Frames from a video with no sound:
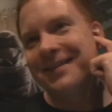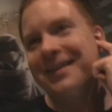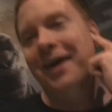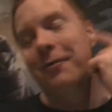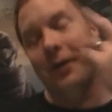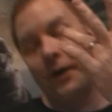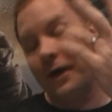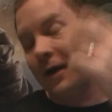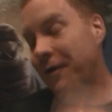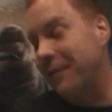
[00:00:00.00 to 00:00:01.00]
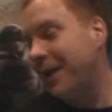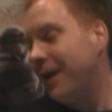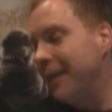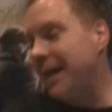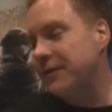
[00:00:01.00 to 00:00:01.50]
Yeah, well, there you go.
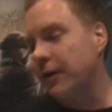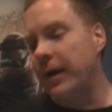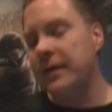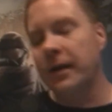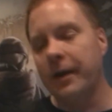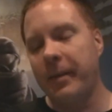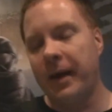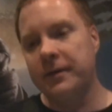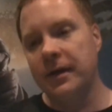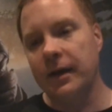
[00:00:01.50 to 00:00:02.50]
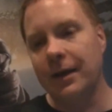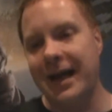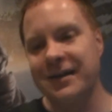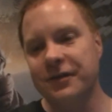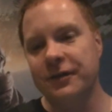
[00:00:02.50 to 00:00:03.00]
That's the great thing about the
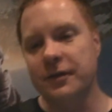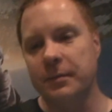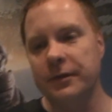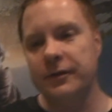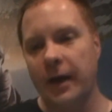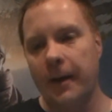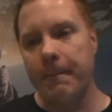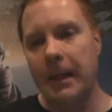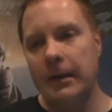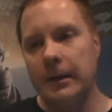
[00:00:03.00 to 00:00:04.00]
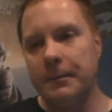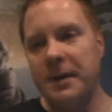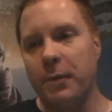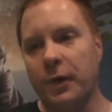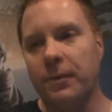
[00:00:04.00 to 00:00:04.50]
class system is
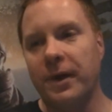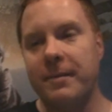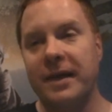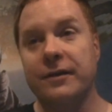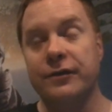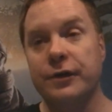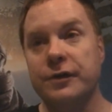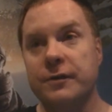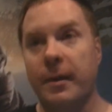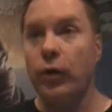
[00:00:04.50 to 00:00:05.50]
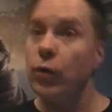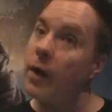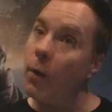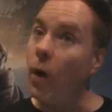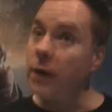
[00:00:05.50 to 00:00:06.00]
people can really make decisions about who
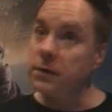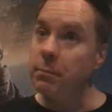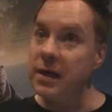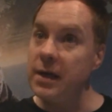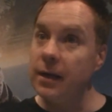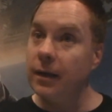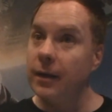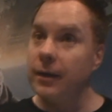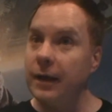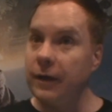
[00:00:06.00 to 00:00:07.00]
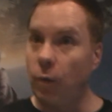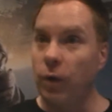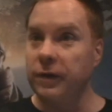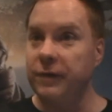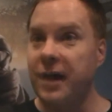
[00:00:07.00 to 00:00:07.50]
they want to be in the
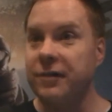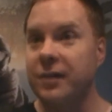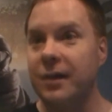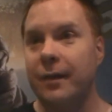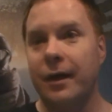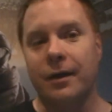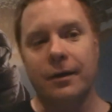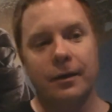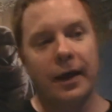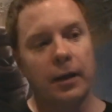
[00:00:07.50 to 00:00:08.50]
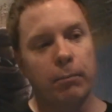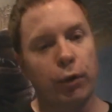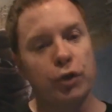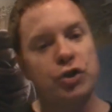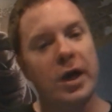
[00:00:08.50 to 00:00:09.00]
world of Destiny. They can
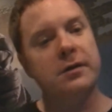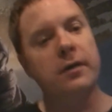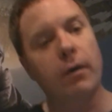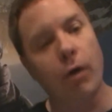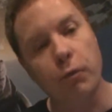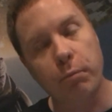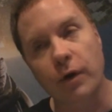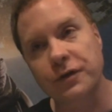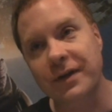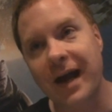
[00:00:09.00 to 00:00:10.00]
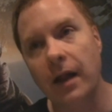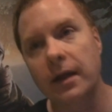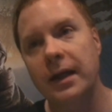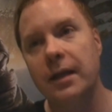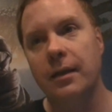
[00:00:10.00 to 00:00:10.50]
project their own
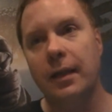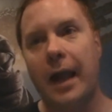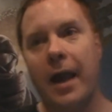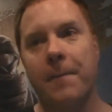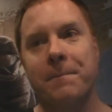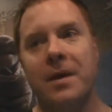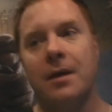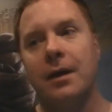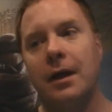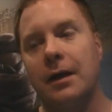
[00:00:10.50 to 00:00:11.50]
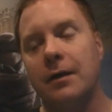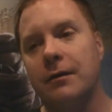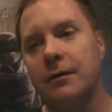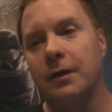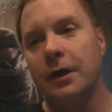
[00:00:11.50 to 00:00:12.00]
personality into the game,
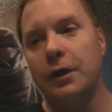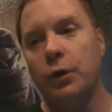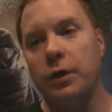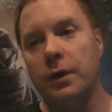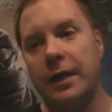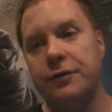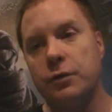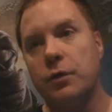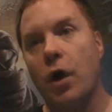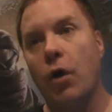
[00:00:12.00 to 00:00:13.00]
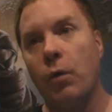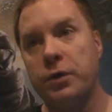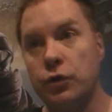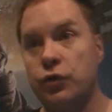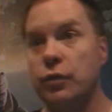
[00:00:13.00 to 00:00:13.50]
and as you know,
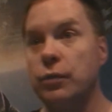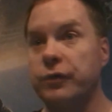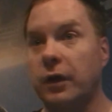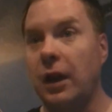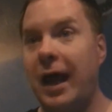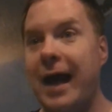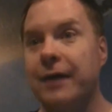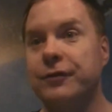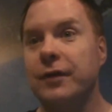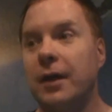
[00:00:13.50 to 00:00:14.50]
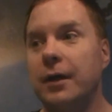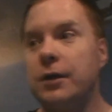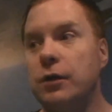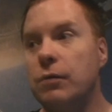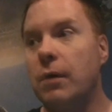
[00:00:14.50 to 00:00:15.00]
when you choose a class,
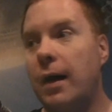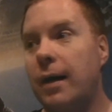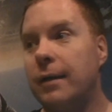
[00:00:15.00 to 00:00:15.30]
you